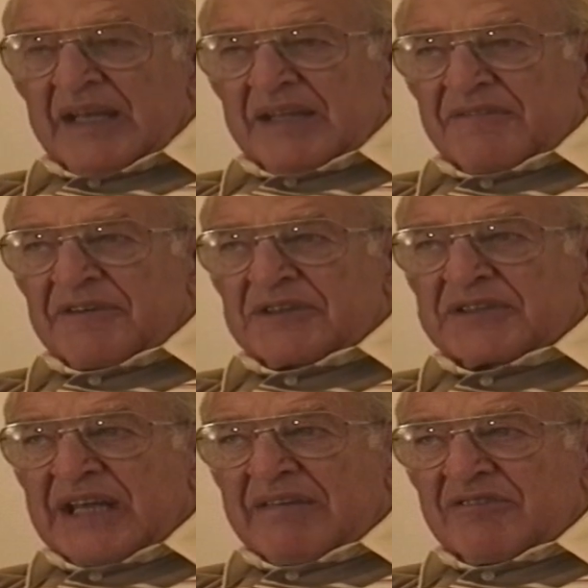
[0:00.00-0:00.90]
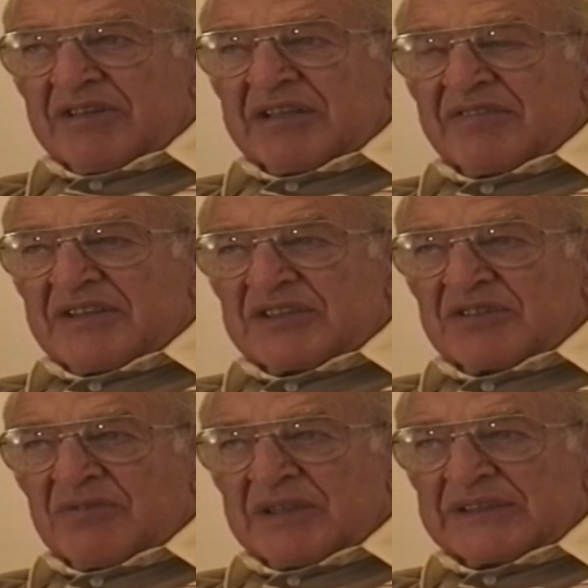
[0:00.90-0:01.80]
The 1st Cavalry
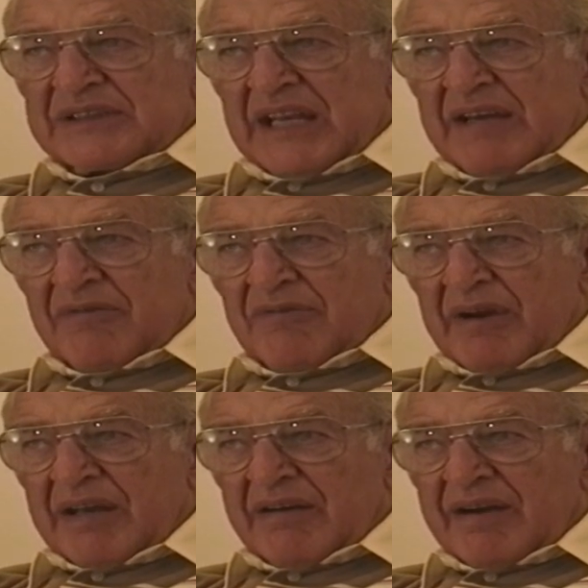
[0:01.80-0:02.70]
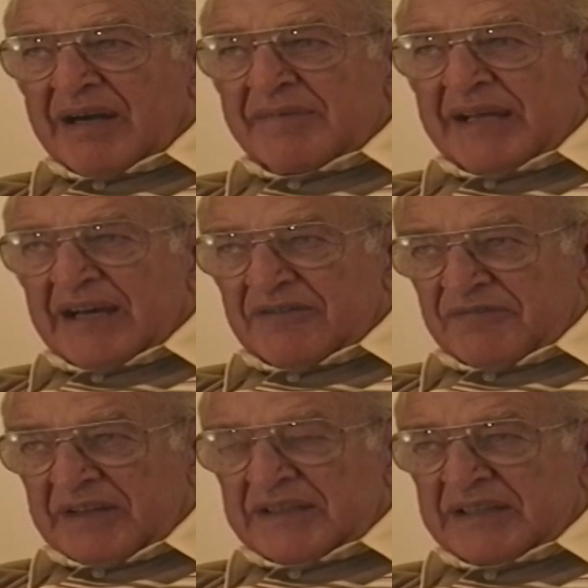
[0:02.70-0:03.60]
Division was a regular Army outfit